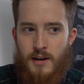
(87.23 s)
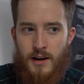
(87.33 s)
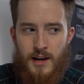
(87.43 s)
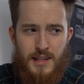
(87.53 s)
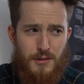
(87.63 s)

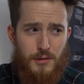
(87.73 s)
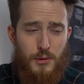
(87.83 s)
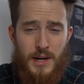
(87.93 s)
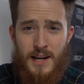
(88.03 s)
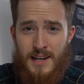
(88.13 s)
And they're
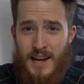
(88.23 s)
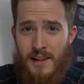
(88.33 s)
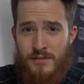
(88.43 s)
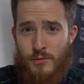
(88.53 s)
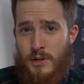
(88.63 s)
located in
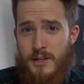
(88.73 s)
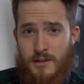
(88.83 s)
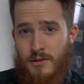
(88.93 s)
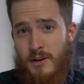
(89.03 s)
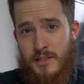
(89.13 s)
California,
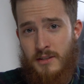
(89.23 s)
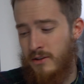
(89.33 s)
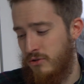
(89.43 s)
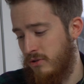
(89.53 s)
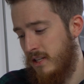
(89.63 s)
across the
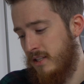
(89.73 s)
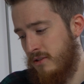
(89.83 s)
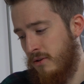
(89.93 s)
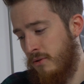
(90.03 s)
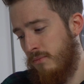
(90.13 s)
country.
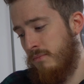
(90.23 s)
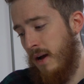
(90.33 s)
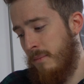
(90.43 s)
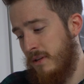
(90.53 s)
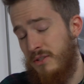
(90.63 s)
So,
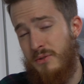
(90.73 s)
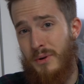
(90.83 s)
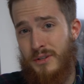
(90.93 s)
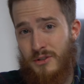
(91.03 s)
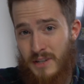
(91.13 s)
I mean,
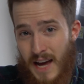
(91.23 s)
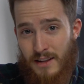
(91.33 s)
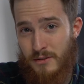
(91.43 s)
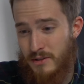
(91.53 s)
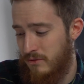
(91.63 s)

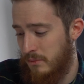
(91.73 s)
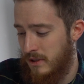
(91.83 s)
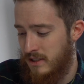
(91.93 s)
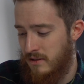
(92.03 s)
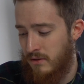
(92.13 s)
$200 to
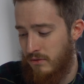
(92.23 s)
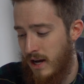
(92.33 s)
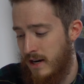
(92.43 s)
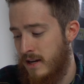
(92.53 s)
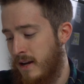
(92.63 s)
replace the
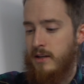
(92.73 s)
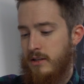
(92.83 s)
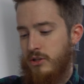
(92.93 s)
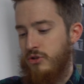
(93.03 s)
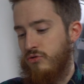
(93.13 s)
thread
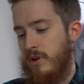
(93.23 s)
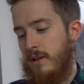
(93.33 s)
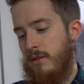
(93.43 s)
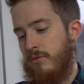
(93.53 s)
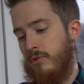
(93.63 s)

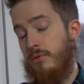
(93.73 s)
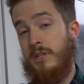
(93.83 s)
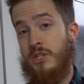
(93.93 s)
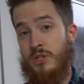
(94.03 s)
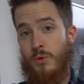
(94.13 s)
straight through
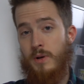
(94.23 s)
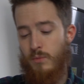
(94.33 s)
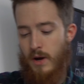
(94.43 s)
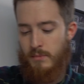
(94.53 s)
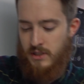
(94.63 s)
the
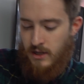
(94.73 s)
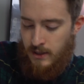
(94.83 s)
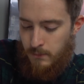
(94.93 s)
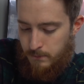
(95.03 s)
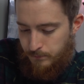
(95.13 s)
Sony
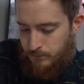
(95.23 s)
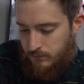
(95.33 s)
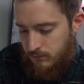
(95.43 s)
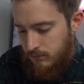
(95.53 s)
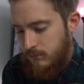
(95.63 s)
website.
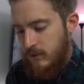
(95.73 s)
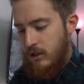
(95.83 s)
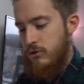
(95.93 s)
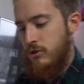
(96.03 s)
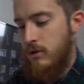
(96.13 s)

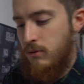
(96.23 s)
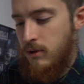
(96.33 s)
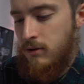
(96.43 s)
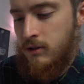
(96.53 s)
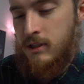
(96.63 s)
I'll show you
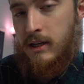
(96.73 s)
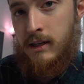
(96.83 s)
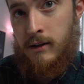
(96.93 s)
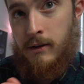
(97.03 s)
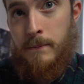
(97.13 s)
what it looks
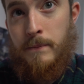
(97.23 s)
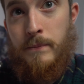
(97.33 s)
like here.